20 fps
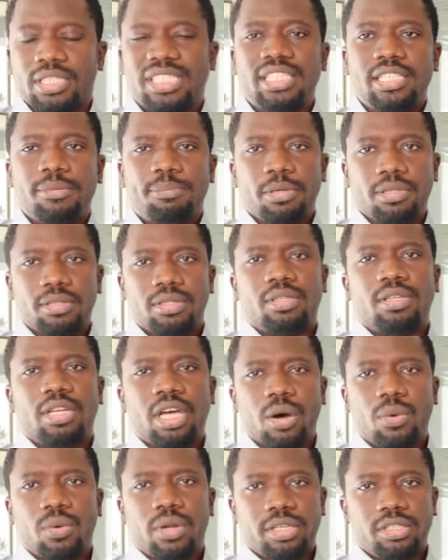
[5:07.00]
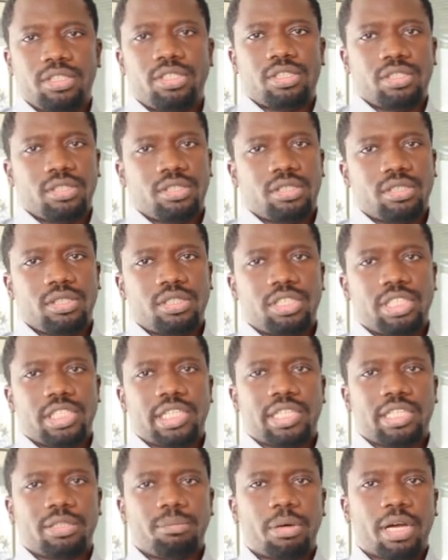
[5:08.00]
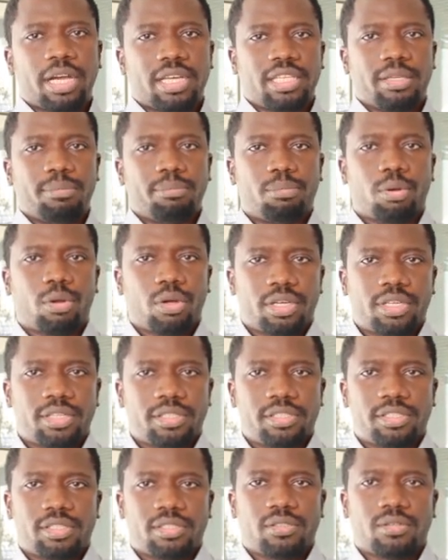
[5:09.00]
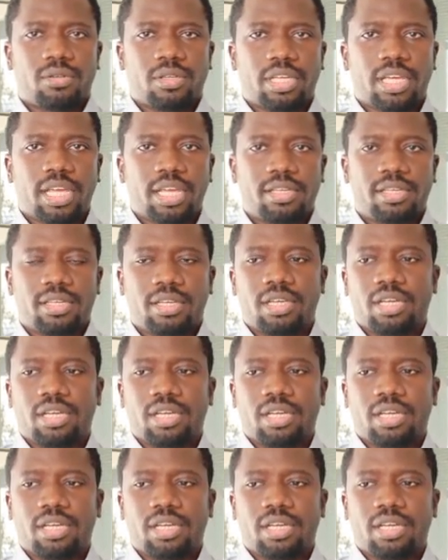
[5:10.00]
deepen the knowledge shared by employees, okay?